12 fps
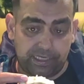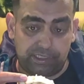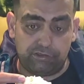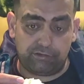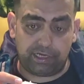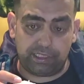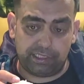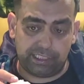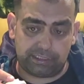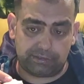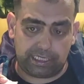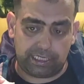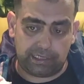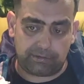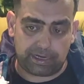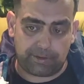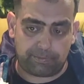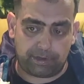And you know what, in this
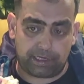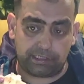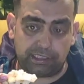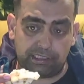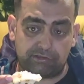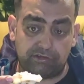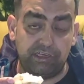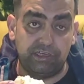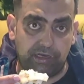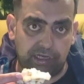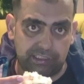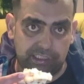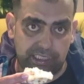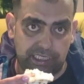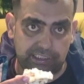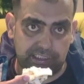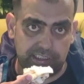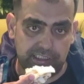uh, wrap, I think it's really nice and
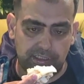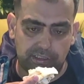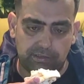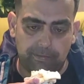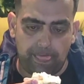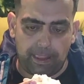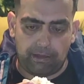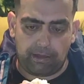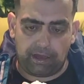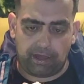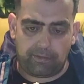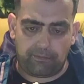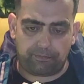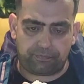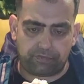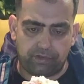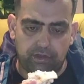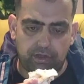tasty. You can taste the
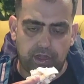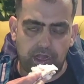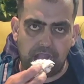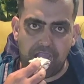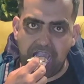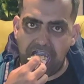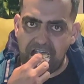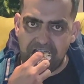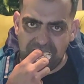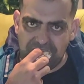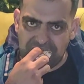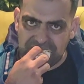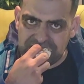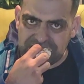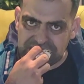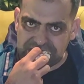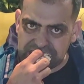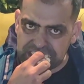Naga more in that sauce and it's more, it hits the
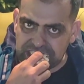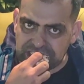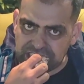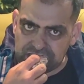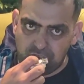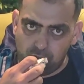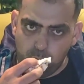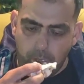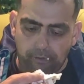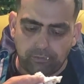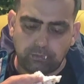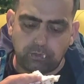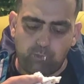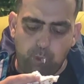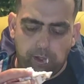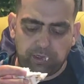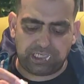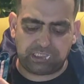spot with the spice.
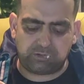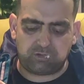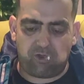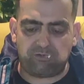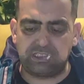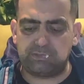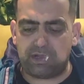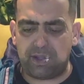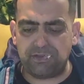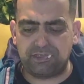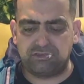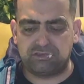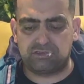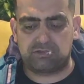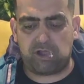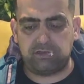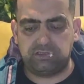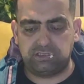Yeah, with the barbecue sauce,
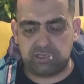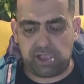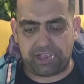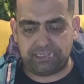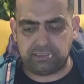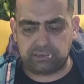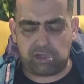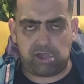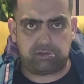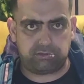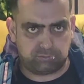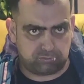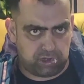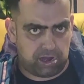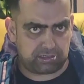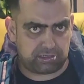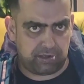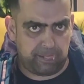it's
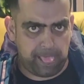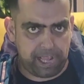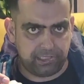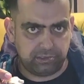half that.